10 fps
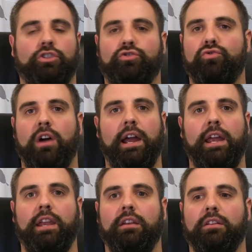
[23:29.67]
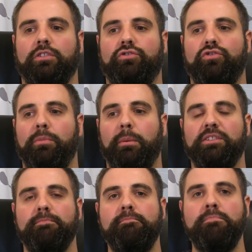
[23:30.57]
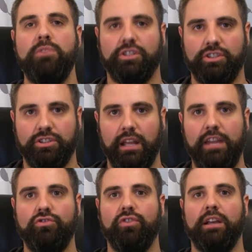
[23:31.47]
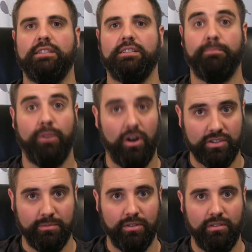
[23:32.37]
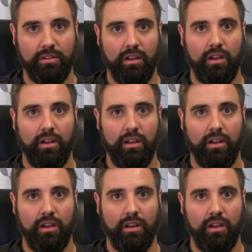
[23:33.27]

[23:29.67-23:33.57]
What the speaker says: try and drum up as much interest as possible